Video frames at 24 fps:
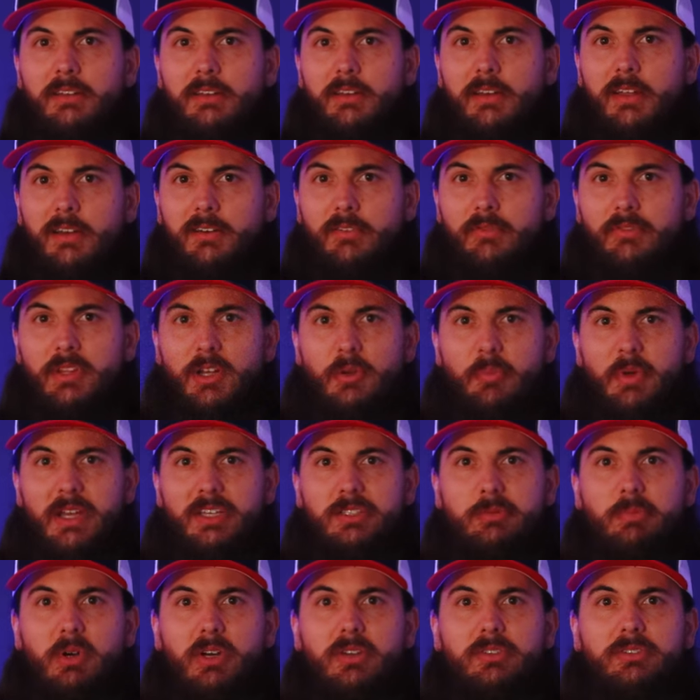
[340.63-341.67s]
none of their
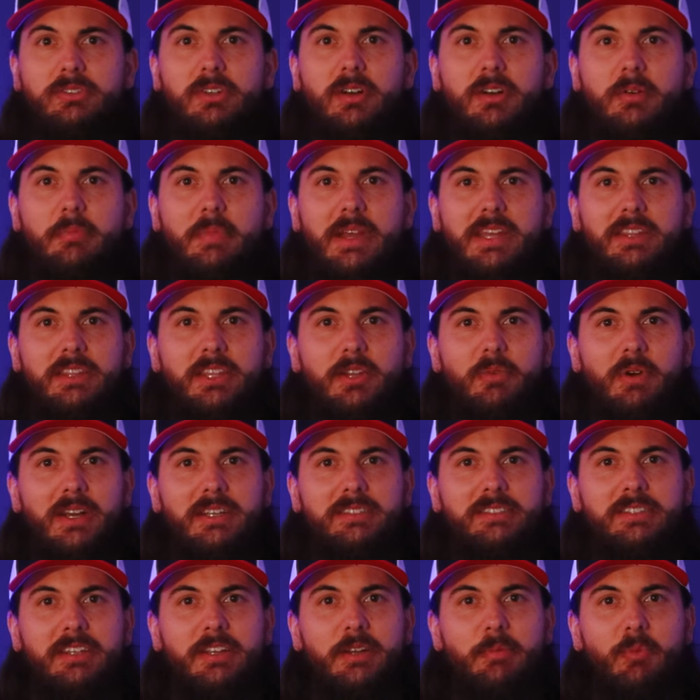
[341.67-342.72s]
baseballs are made in the
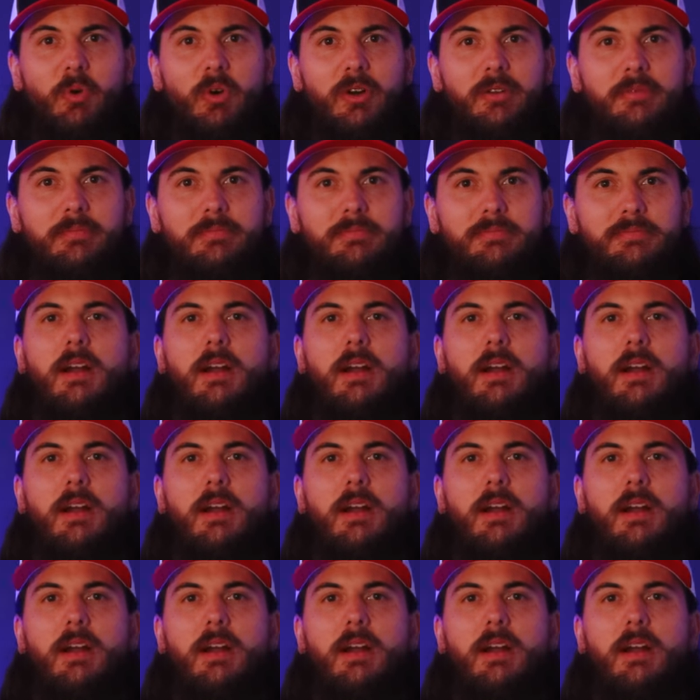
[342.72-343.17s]
US anymore.